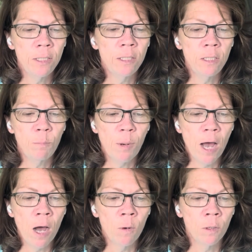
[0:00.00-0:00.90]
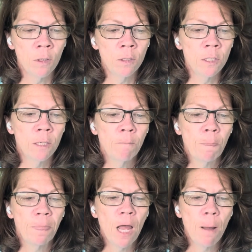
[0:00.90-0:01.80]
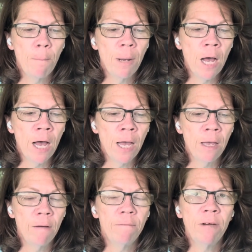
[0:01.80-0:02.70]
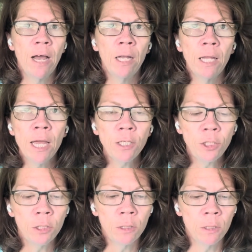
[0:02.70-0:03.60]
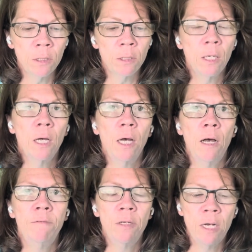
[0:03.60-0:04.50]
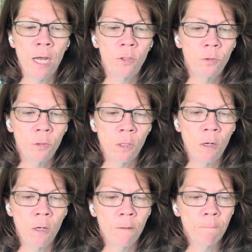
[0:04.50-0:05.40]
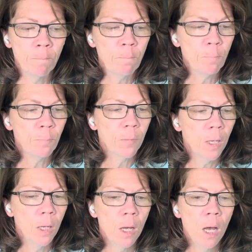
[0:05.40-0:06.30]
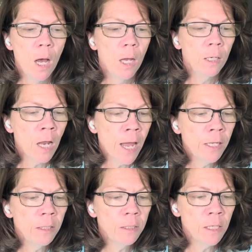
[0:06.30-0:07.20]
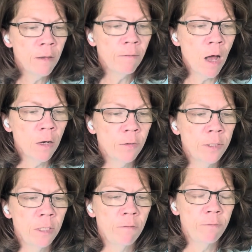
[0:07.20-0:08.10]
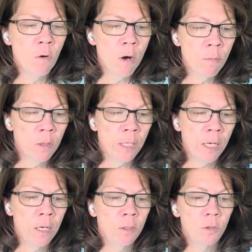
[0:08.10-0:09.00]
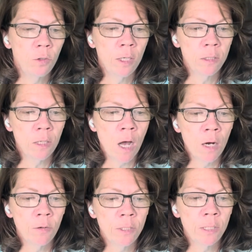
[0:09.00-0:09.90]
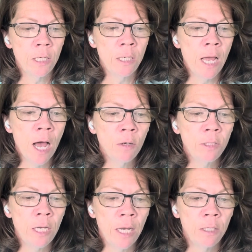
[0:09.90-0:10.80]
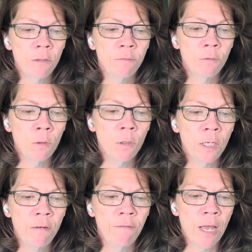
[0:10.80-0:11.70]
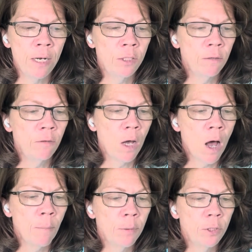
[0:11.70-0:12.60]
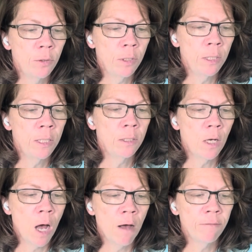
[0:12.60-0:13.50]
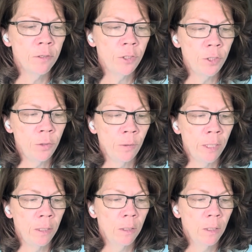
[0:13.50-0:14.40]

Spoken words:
its powers by violations of the natural law. Like the slavocracy formerly, trustocracy now takes full advantage of the opportunities offered to it